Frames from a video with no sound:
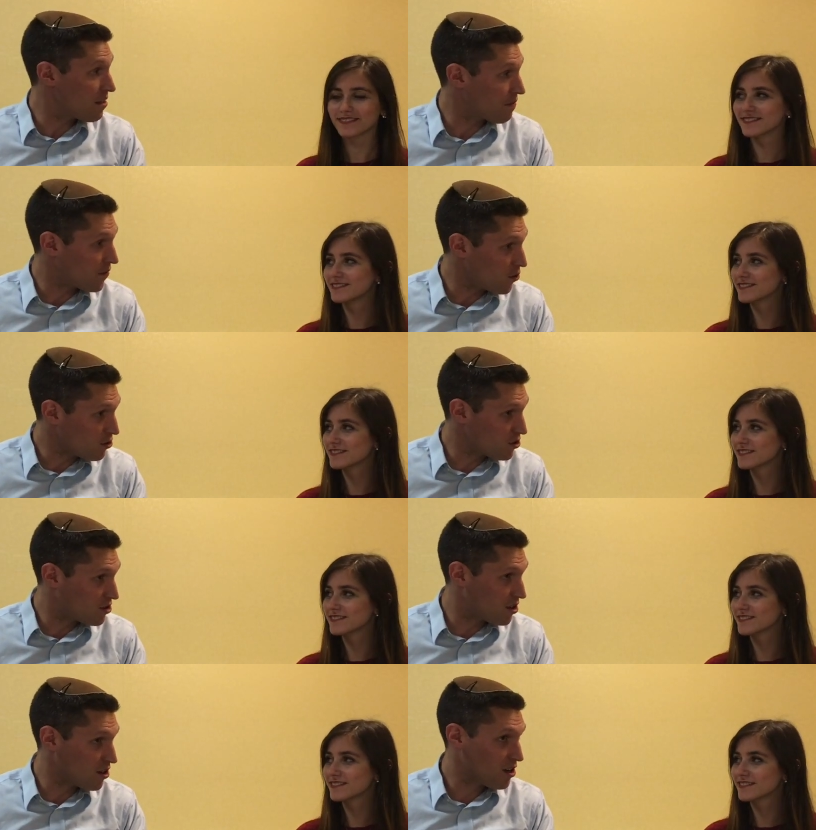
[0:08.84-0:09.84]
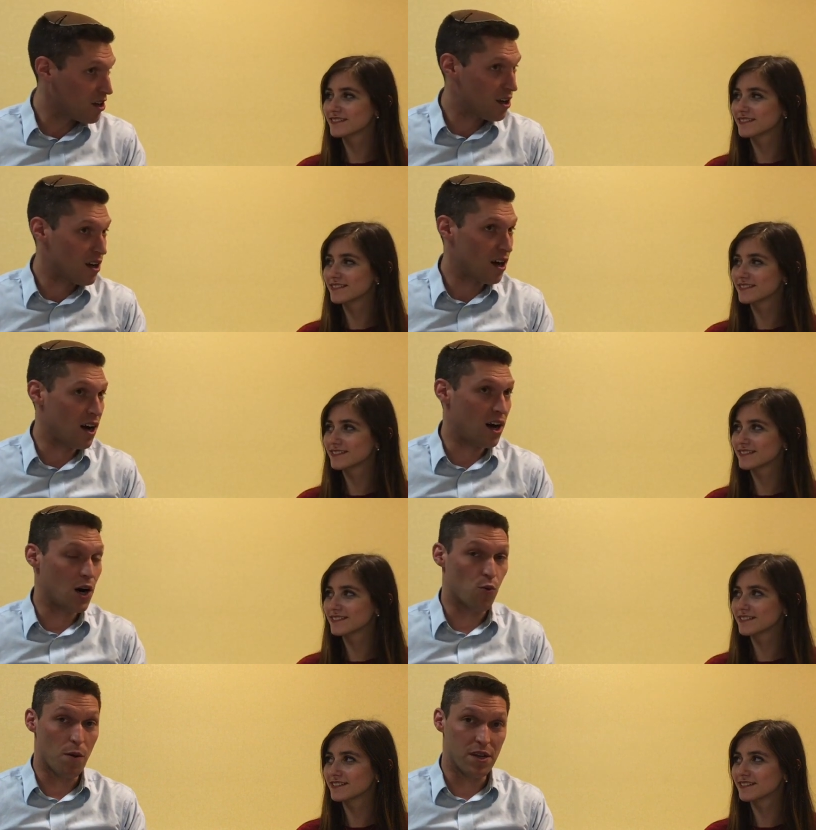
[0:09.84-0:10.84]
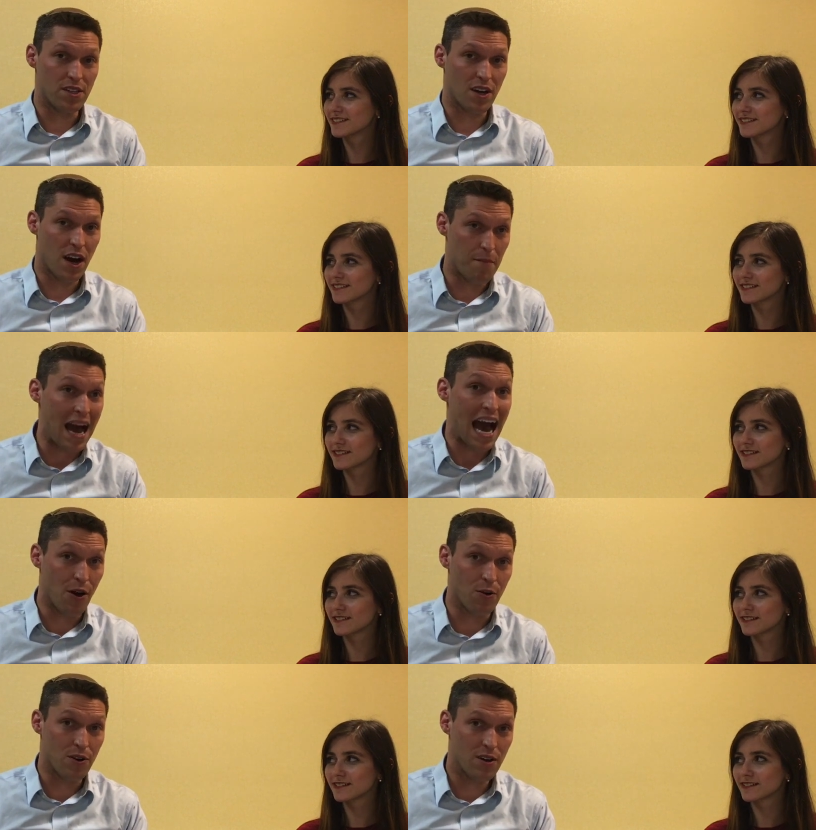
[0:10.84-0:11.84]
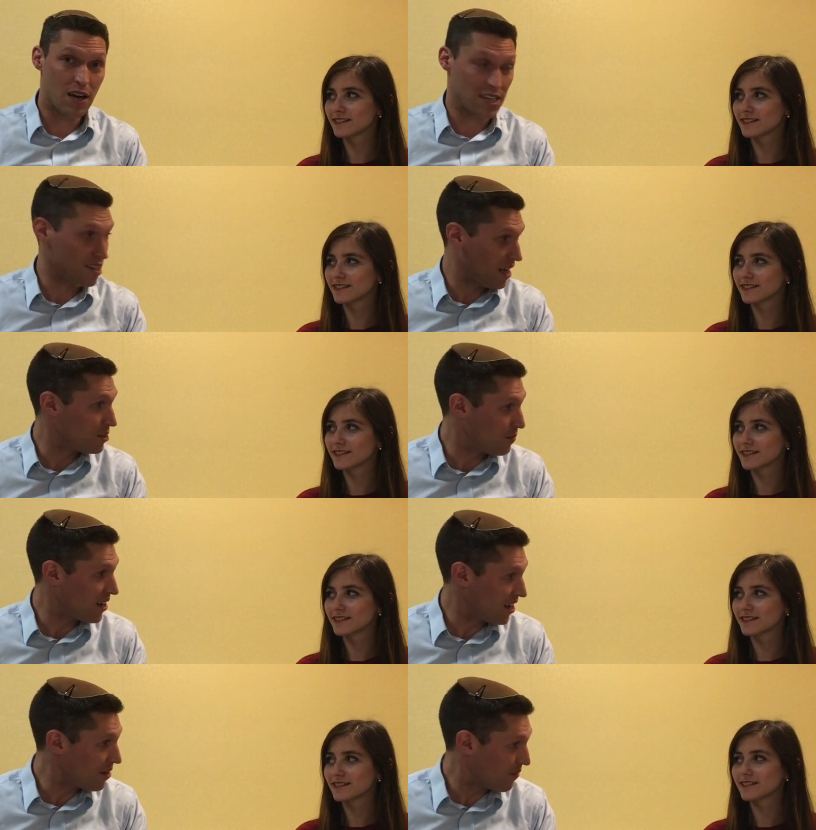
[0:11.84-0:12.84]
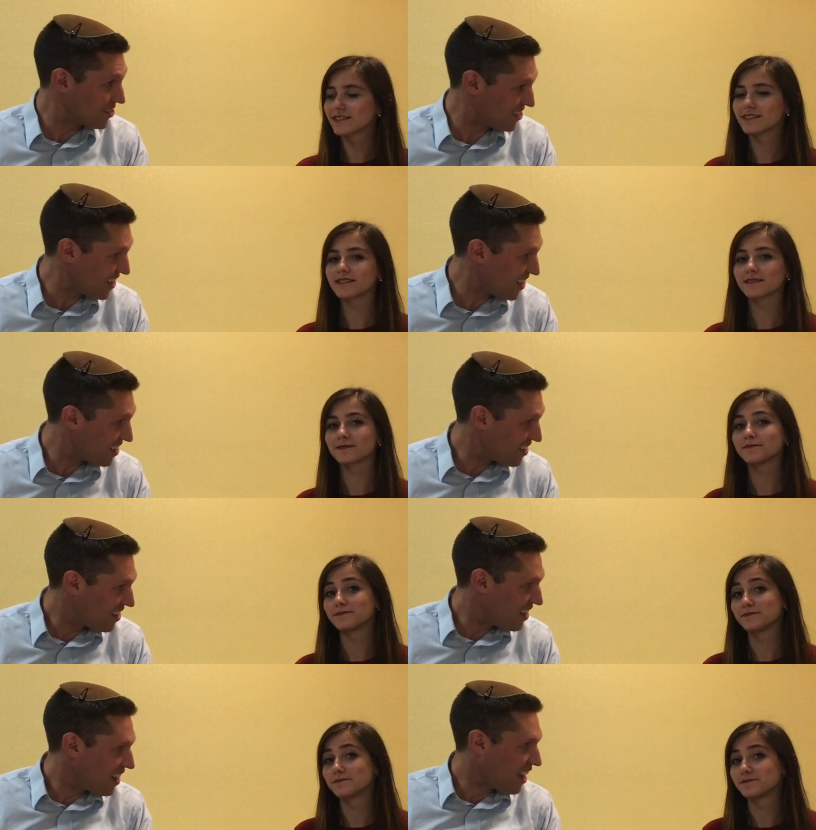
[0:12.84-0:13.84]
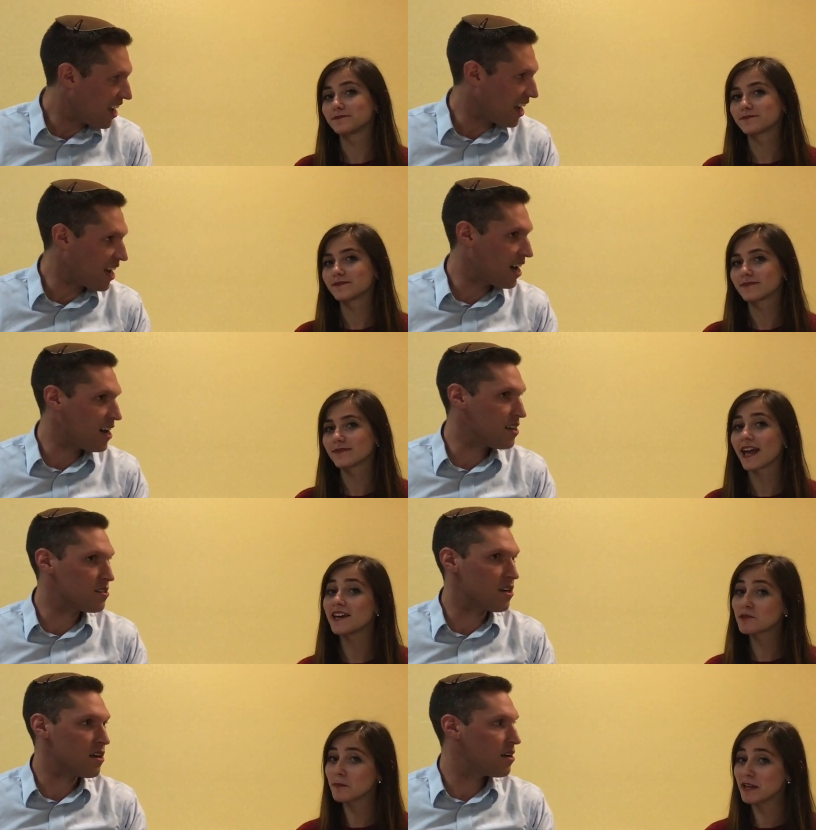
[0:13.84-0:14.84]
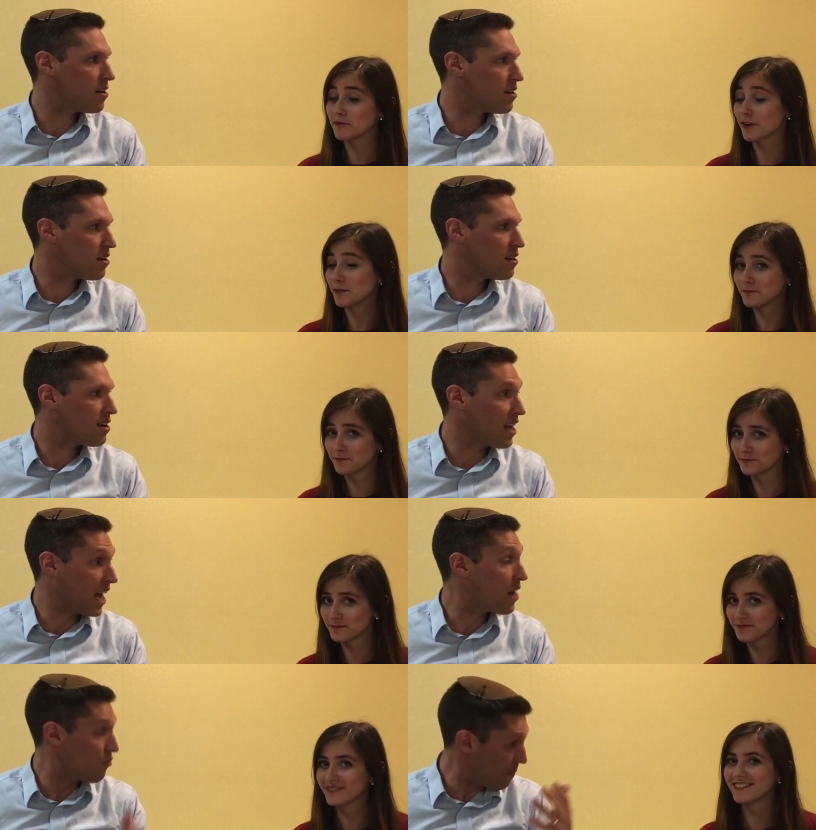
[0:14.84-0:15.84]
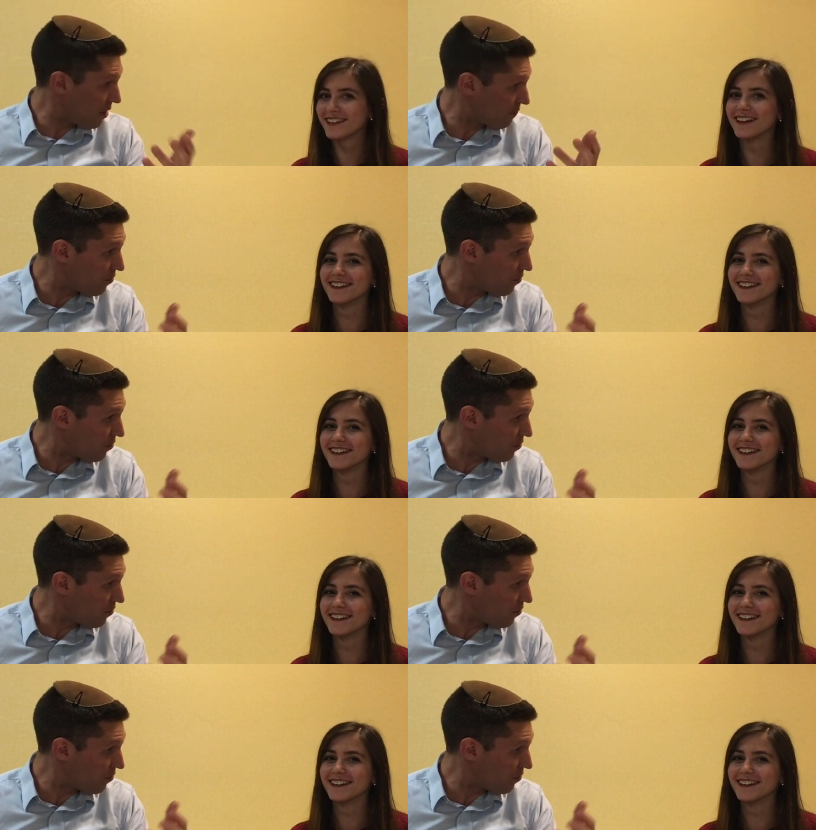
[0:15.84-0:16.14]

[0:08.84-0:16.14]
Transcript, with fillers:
Speaker 1: the first uh, woman to come out as a lesbian in Monsey. And, and
Speaker 2: remain frum.
Speaker 1: And remain